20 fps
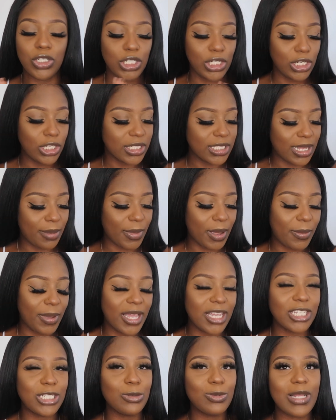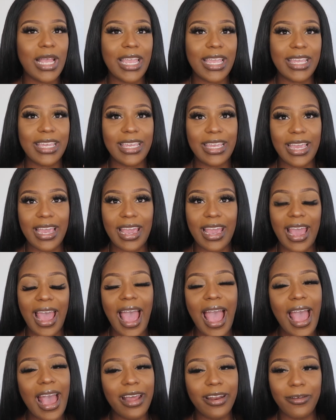she looks at my band she's like yeah
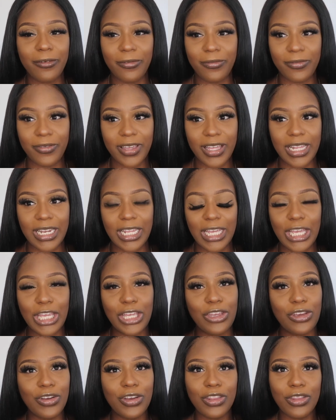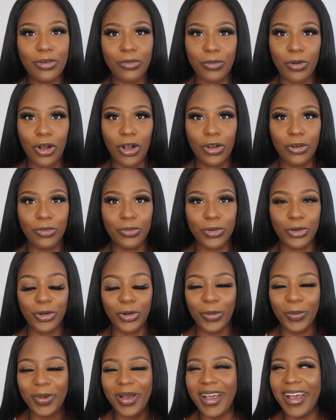i had a feeling you're in the wrong
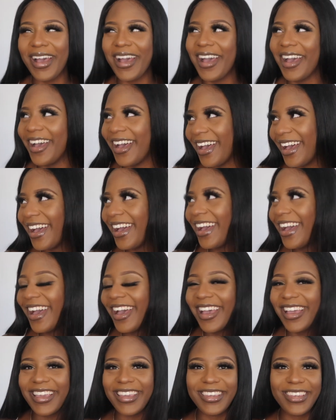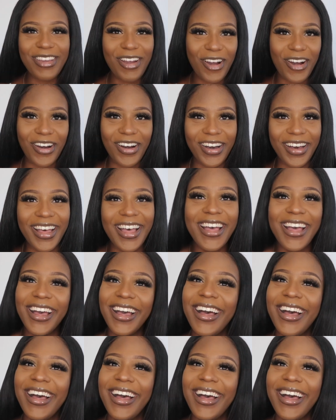room y'all